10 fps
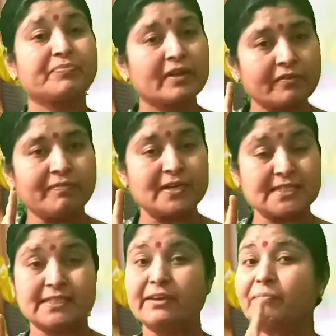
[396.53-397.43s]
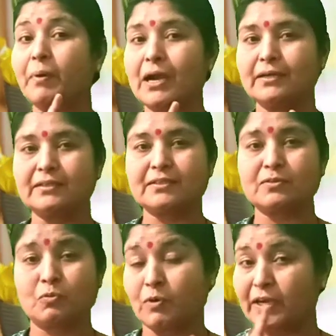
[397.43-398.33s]
First he felt,
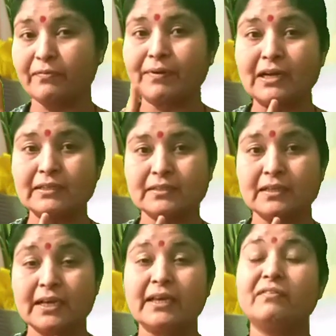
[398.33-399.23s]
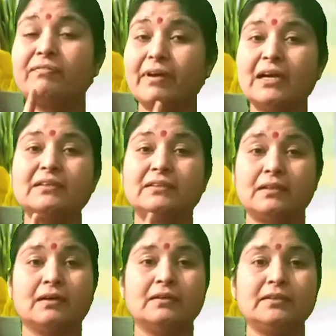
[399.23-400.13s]
what he felt? He felt
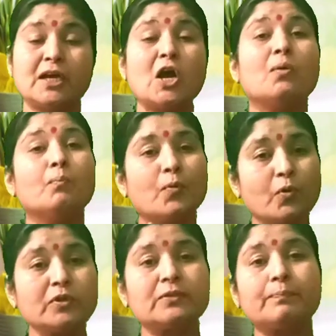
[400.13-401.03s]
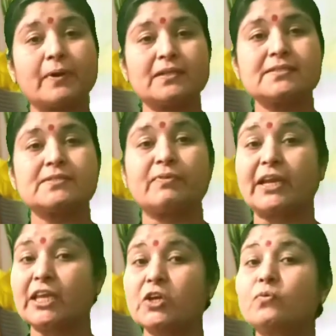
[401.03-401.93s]
that both paths were
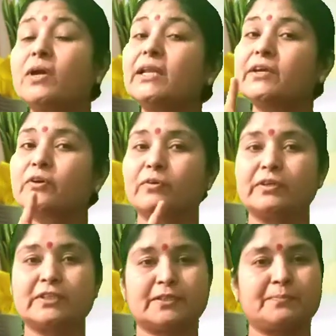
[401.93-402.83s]
equally good.